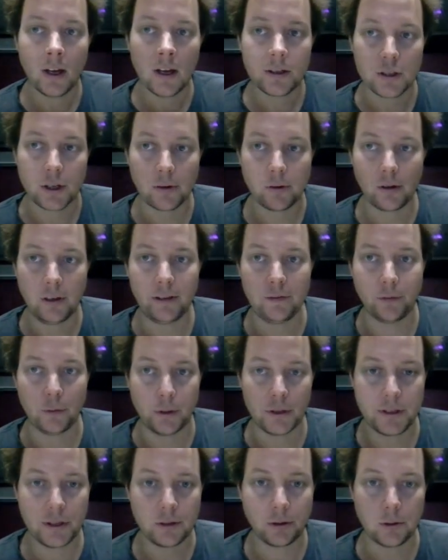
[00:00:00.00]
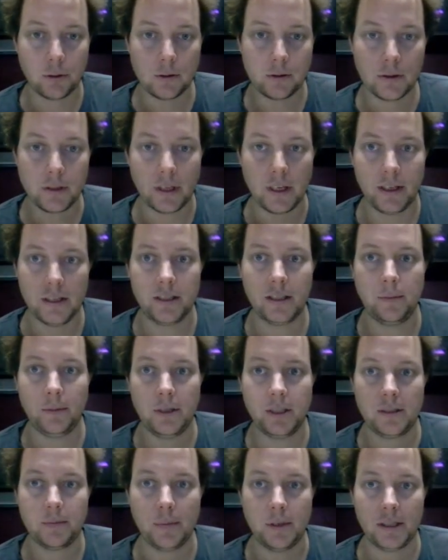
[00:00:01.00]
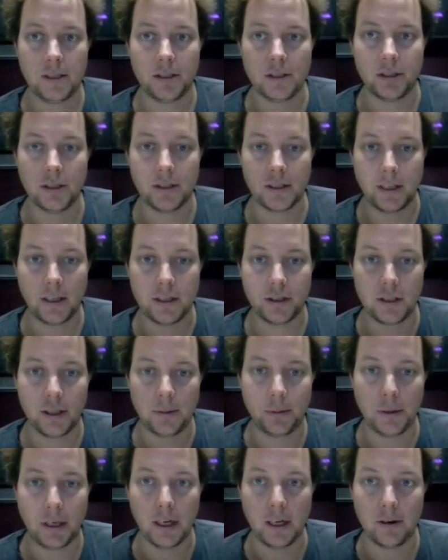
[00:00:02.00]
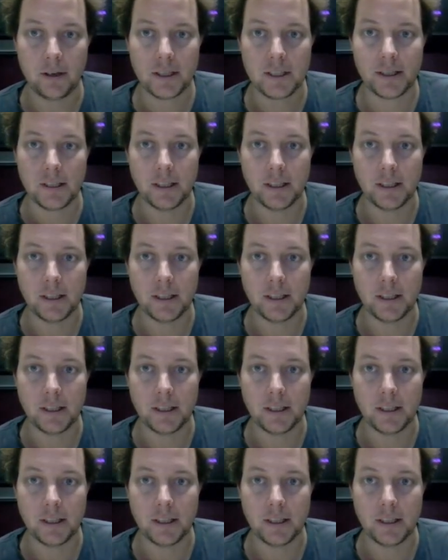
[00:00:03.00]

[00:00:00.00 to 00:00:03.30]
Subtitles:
Generally, voice calls, SMS messages, and GPRS